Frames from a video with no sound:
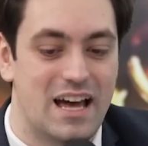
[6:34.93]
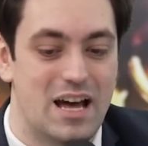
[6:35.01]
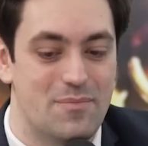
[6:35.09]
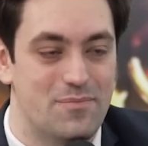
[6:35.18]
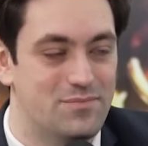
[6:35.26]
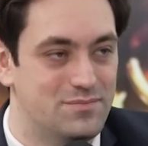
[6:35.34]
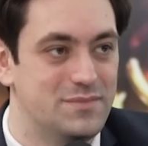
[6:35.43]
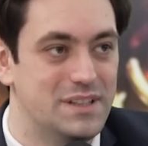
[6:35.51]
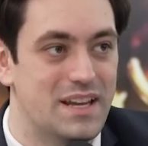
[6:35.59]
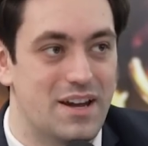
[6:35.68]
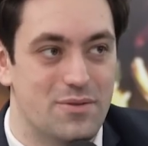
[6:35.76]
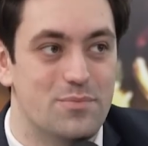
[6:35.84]

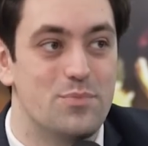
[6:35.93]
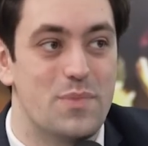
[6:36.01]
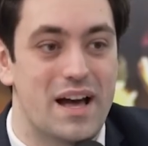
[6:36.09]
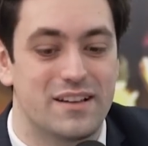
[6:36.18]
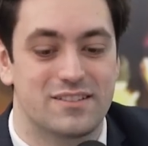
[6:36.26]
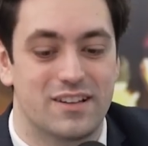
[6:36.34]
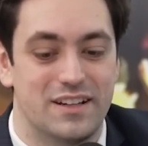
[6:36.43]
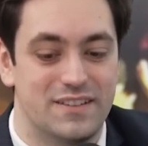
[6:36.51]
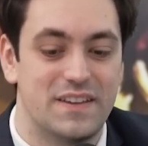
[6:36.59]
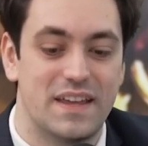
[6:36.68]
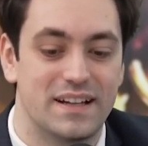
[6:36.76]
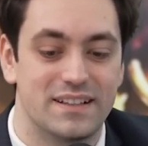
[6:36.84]
that side of
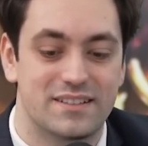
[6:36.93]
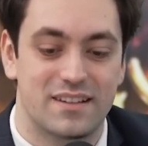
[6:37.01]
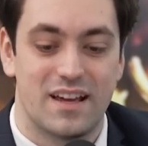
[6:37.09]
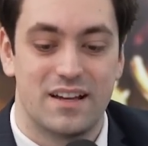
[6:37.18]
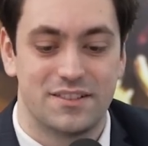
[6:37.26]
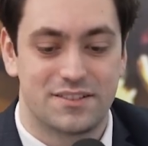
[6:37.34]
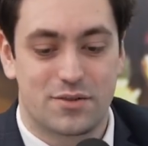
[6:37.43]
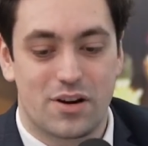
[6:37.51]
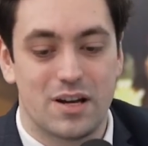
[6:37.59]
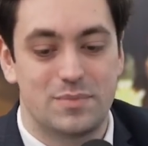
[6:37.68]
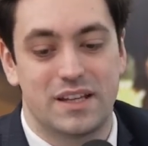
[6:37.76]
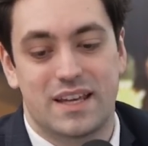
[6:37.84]
things,
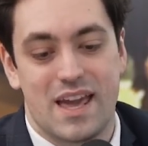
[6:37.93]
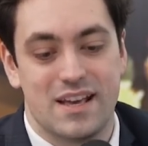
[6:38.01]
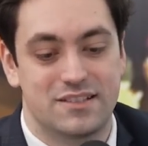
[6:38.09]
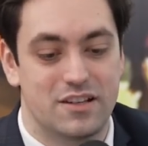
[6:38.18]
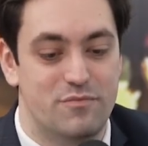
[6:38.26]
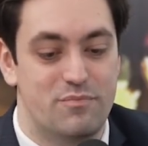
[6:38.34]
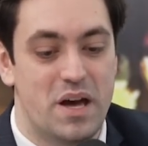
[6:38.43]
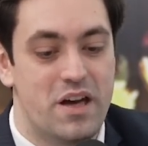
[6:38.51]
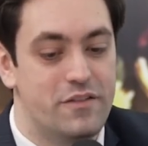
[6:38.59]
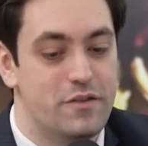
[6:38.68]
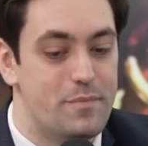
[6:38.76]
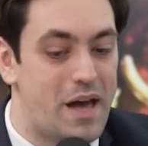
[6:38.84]
described the case of
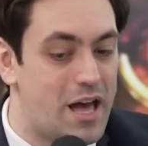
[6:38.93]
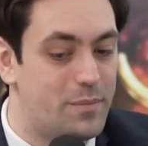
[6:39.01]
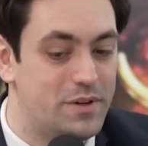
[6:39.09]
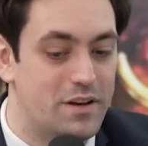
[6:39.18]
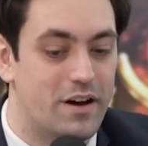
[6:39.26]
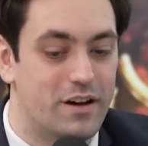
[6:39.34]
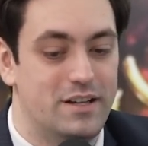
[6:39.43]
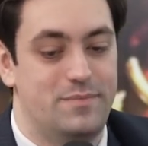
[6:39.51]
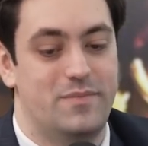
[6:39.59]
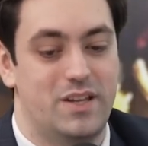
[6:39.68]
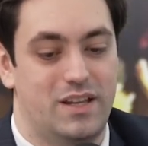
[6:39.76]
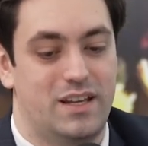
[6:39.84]
Bertha
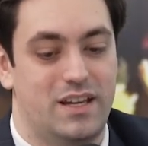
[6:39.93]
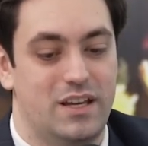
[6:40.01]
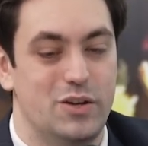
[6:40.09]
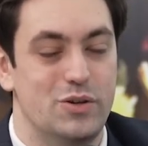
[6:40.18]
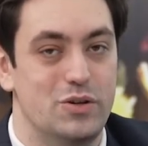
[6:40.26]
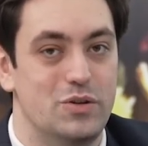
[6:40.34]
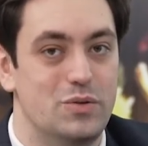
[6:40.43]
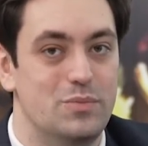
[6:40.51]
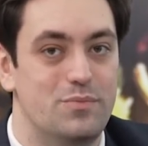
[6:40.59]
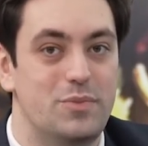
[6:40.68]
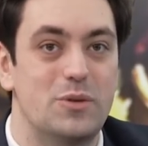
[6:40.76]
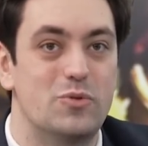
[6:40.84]
Pappenheim, who
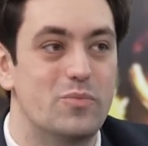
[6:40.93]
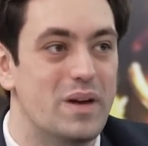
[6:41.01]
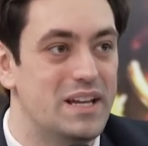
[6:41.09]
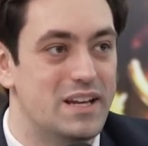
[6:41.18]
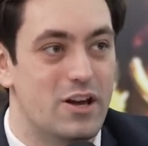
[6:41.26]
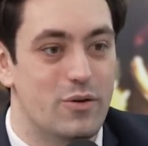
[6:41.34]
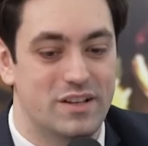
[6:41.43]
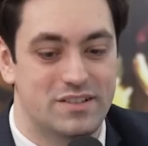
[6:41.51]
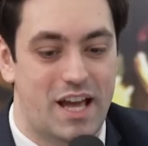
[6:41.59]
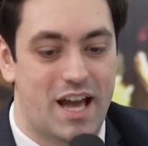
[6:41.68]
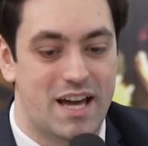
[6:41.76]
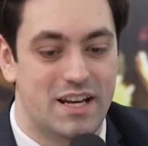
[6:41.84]
people may know
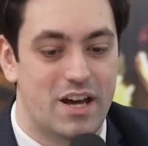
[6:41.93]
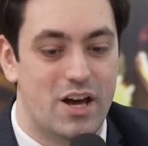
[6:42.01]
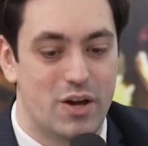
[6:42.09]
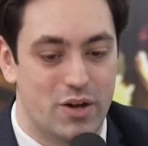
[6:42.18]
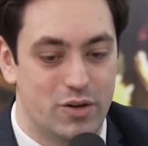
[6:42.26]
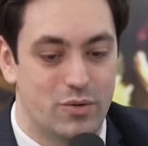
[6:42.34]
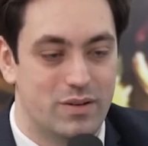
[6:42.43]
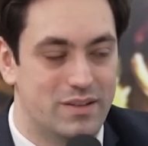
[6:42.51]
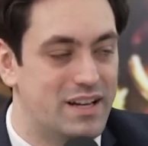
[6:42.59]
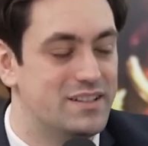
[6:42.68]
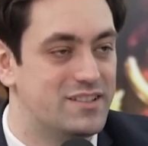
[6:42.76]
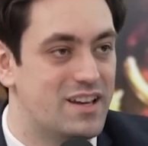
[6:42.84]
as Anna O.
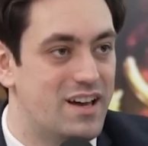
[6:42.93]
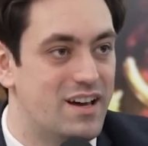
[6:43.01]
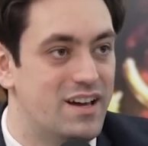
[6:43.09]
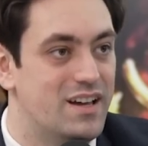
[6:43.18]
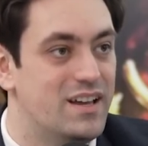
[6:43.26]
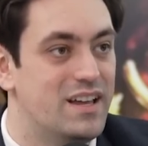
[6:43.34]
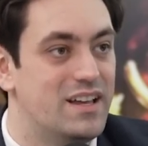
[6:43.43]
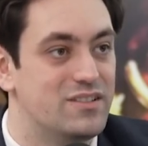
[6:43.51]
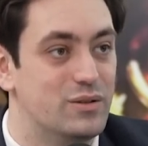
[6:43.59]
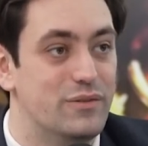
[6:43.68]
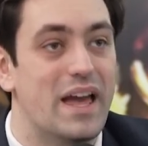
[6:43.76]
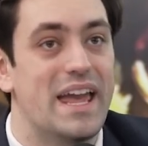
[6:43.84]
That's her
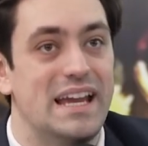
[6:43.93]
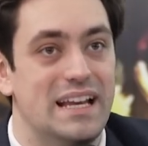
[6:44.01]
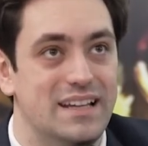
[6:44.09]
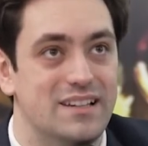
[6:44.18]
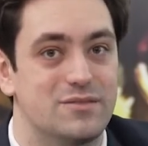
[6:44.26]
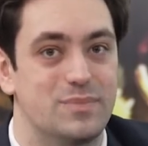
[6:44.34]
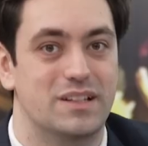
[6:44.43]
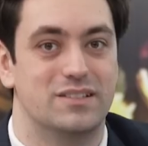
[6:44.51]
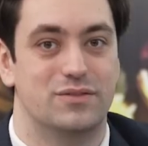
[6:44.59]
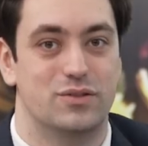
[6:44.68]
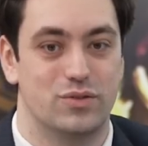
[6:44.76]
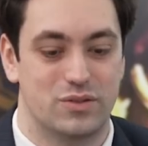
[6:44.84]
sort of alias, because
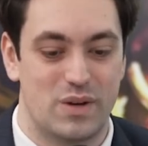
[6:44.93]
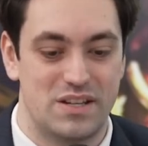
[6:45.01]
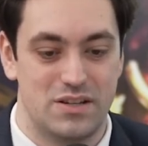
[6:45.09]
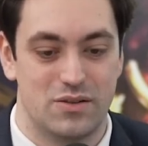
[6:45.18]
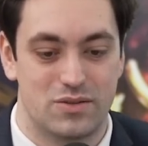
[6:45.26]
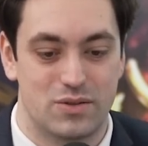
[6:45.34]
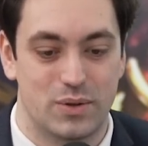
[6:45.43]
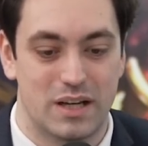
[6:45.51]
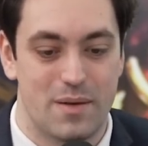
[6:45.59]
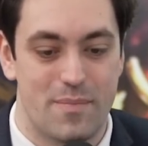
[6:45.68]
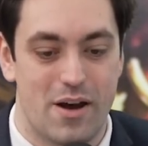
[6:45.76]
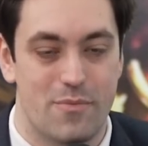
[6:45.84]
of course when you're
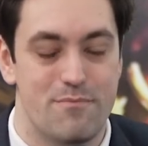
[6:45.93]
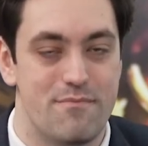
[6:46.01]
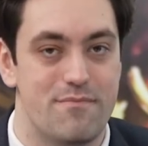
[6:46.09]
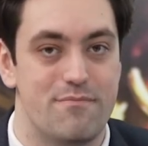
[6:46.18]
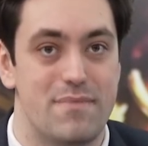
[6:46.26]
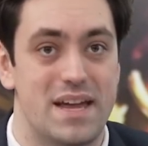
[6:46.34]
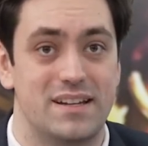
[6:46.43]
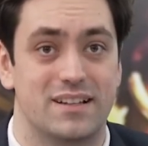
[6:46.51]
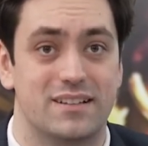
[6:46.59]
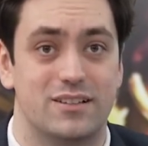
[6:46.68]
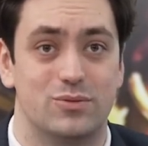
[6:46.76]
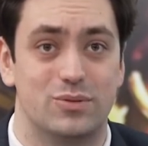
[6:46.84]
talking about
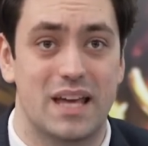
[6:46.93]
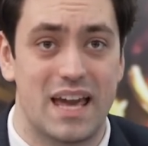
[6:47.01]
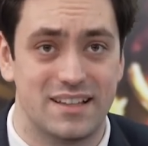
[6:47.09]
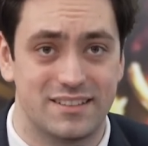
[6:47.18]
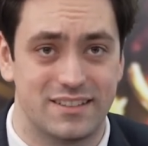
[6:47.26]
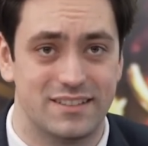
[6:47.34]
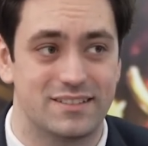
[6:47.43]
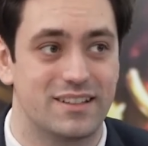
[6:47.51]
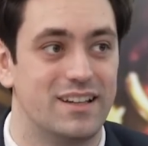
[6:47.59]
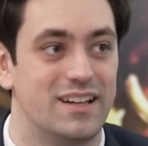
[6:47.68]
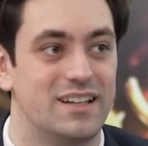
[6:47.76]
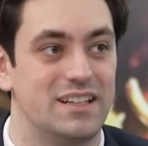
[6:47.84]
medical cases,
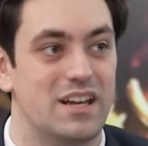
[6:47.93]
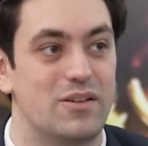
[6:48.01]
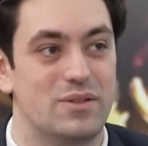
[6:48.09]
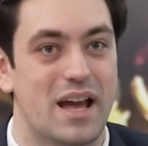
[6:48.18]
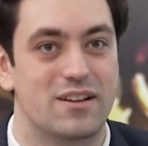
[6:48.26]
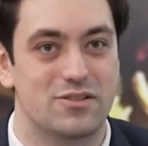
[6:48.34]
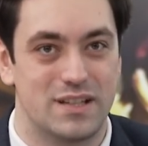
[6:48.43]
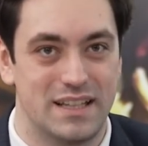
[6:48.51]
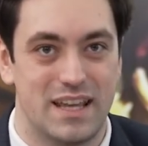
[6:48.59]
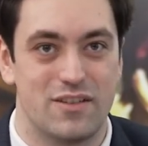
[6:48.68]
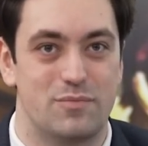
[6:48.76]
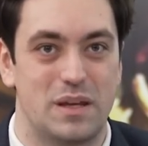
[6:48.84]
you don't actually
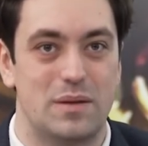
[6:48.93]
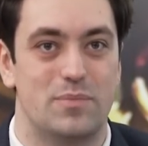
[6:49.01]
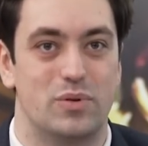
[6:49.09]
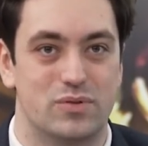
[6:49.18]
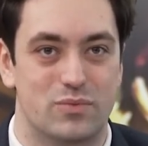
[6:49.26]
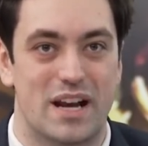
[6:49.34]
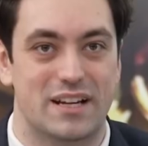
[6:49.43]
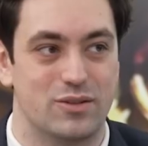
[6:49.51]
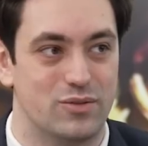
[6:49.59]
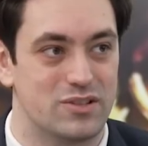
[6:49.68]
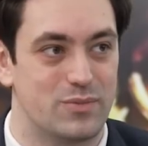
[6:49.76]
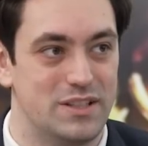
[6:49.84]
give people's
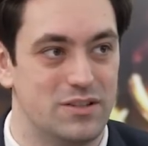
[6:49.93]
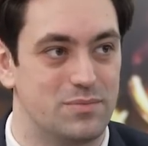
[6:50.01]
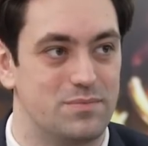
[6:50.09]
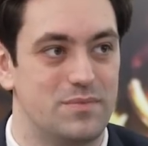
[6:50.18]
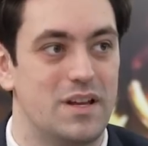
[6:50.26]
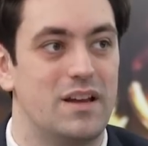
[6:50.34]
records when you're